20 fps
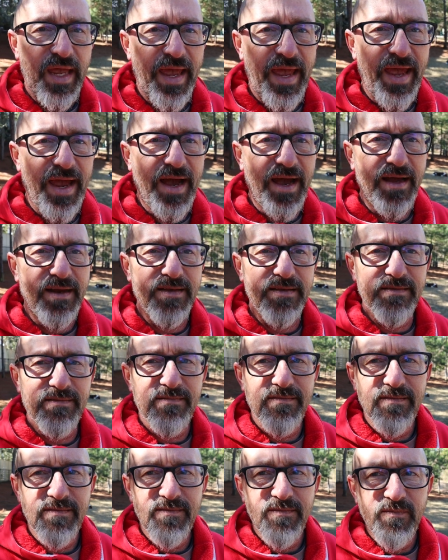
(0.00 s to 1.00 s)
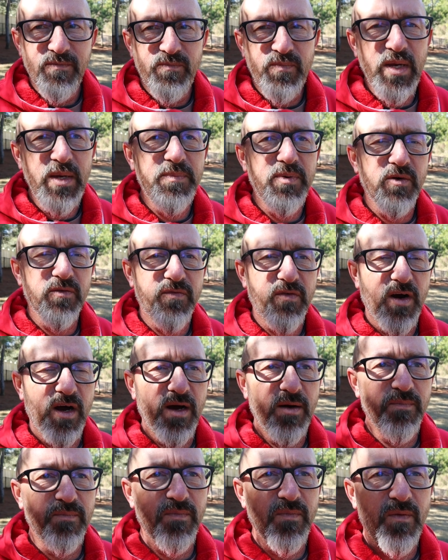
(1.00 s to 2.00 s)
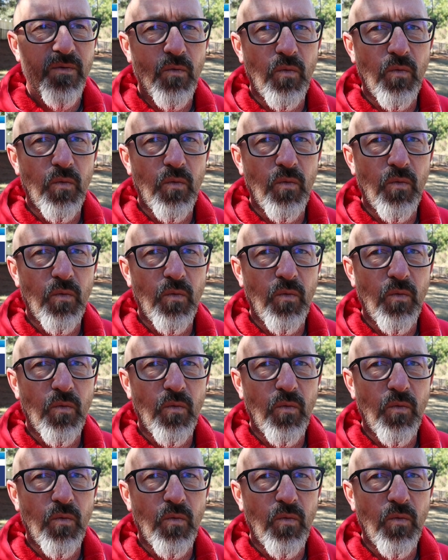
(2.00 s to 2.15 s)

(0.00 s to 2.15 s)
And people from